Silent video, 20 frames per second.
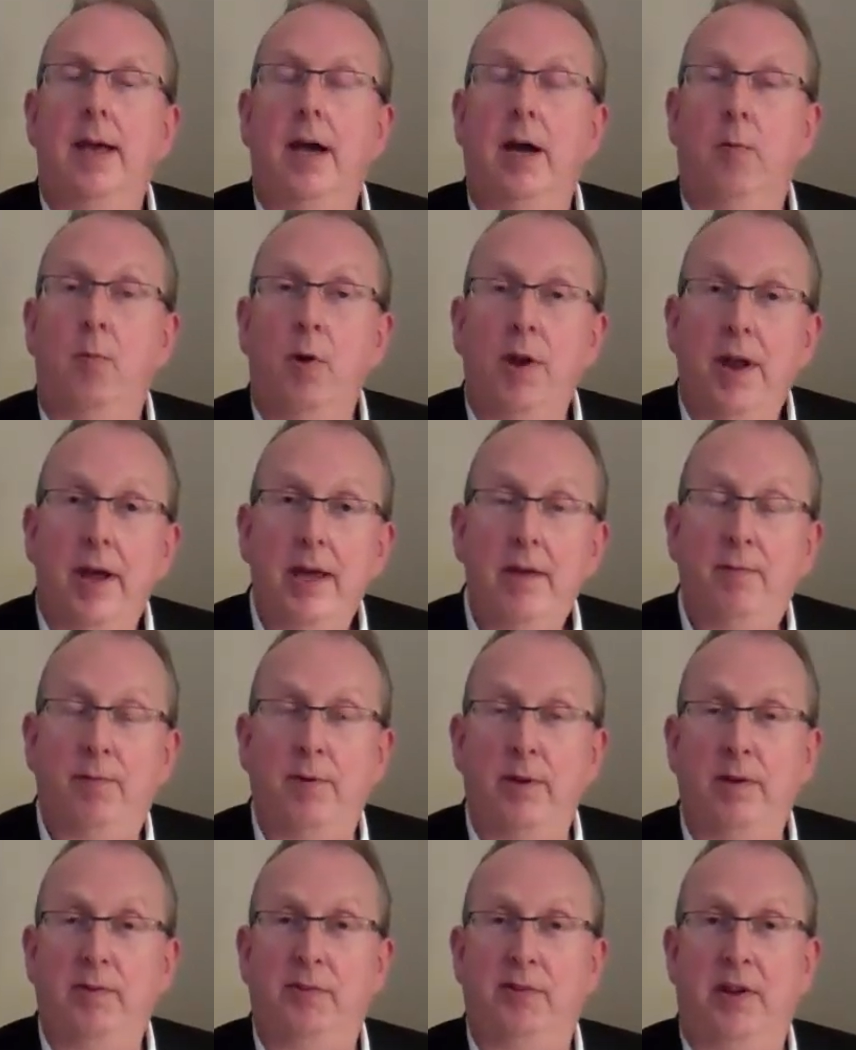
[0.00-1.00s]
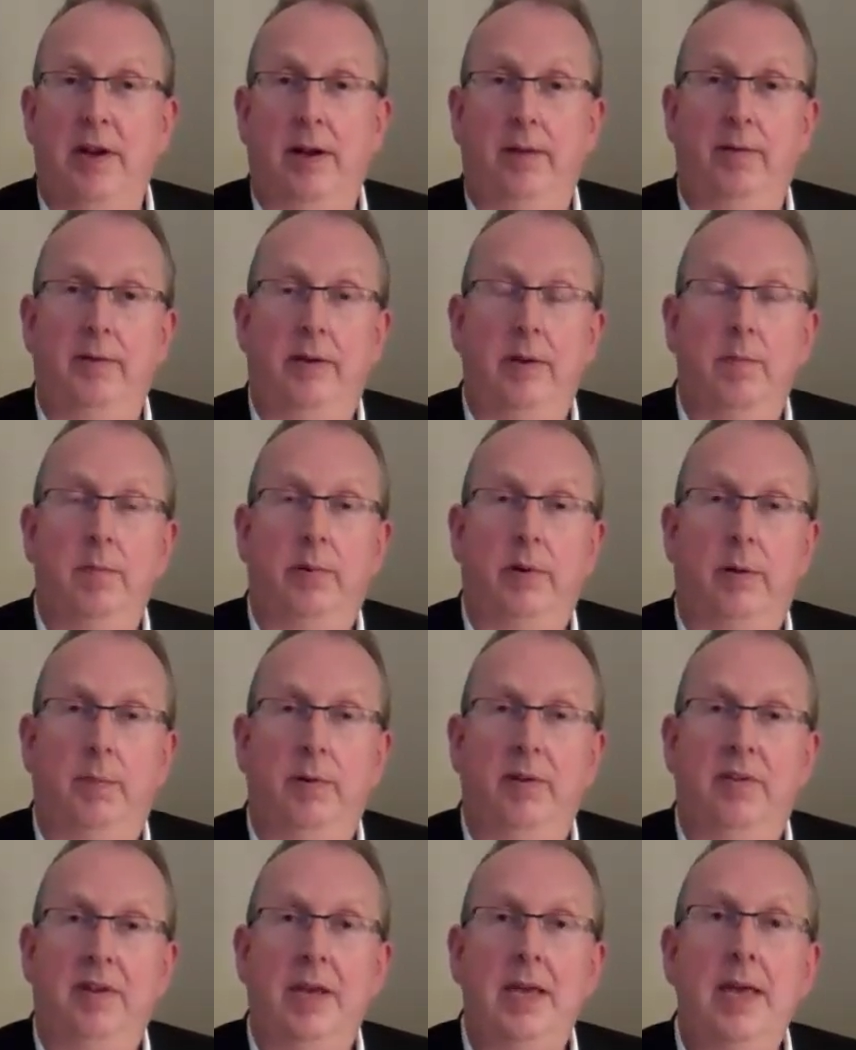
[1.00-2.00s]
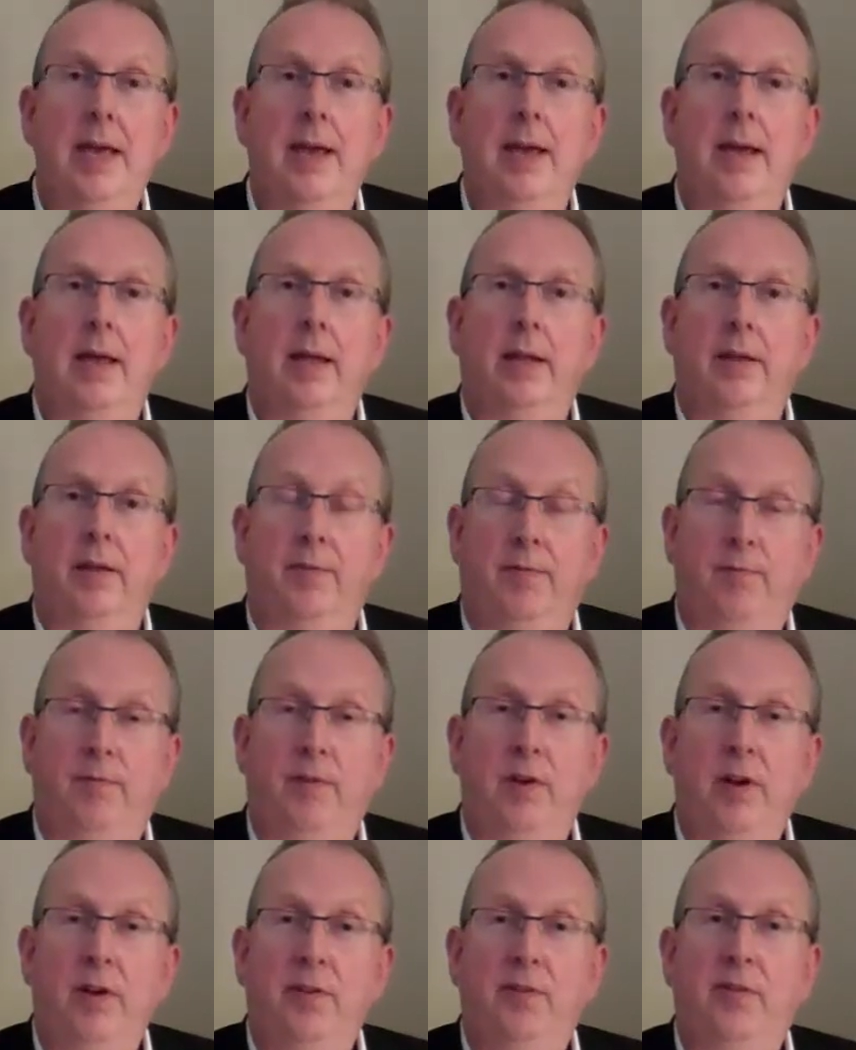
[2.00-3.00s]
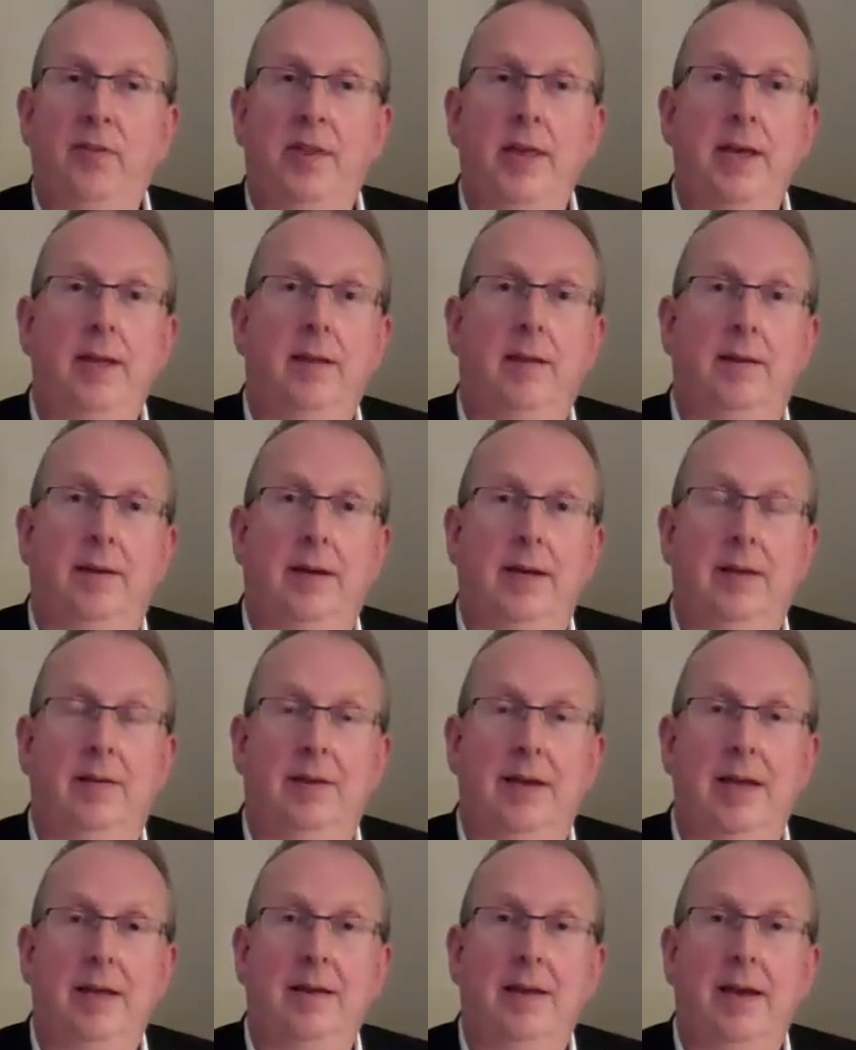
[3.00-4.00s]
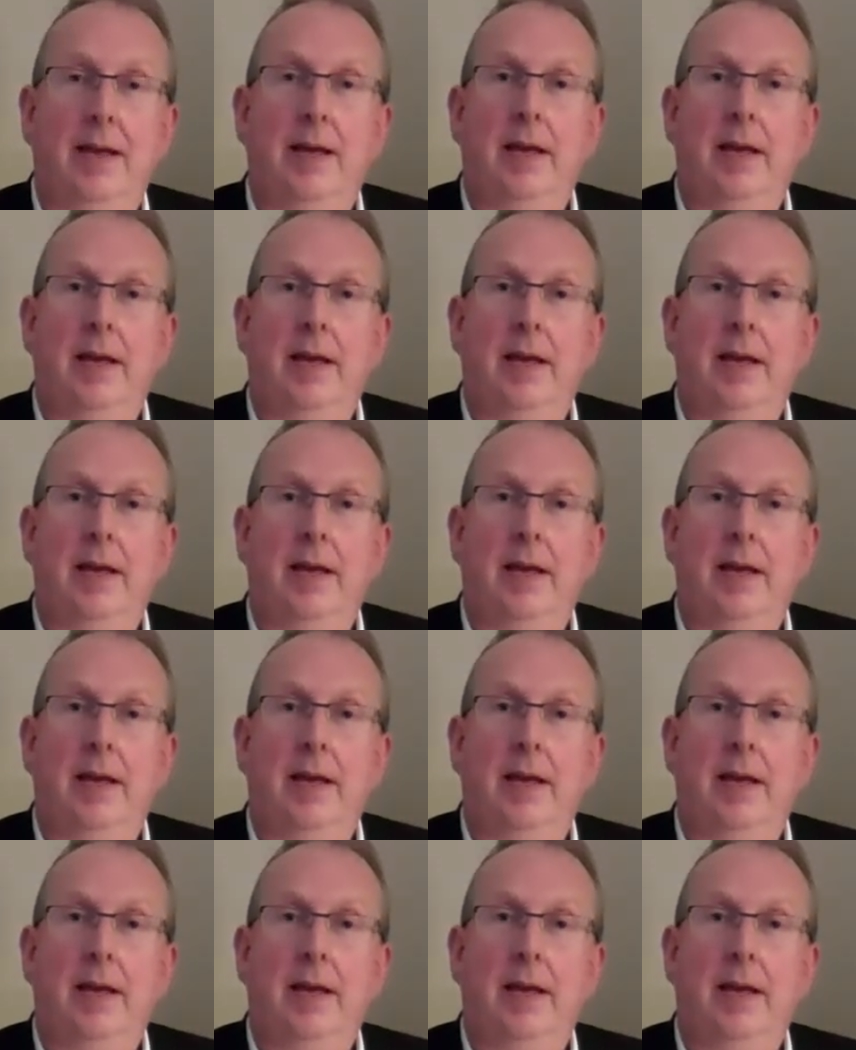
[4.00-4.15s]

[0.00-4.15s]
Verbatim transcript: And when I first started in property, the first thing that I did,